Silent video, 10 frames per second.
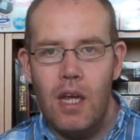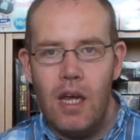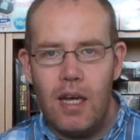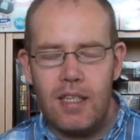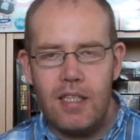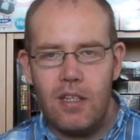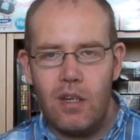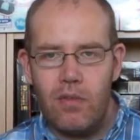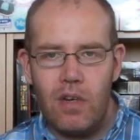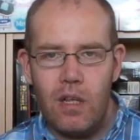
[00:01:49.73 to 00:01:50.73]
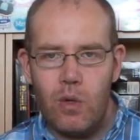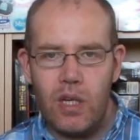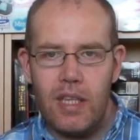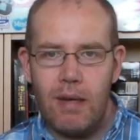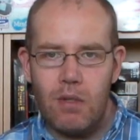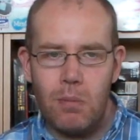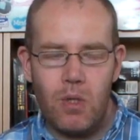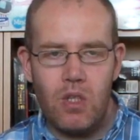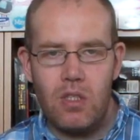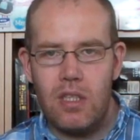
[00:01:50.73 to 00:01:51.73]
I tend to not really look in there as
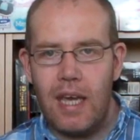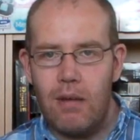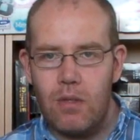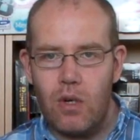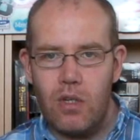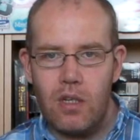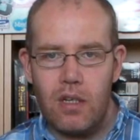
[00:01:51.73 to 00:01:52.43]
much as the outside.